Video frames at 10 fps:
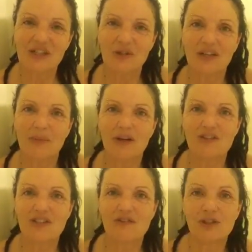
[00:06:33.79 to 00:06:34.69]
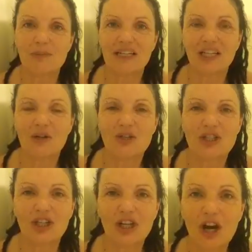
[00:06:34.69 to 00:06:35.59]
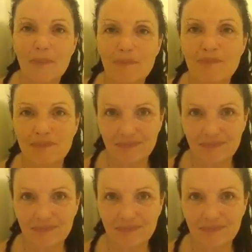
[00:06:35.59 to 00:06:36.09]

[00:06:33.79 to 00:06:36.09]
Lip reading: You can come over to thefeelbettercoach.com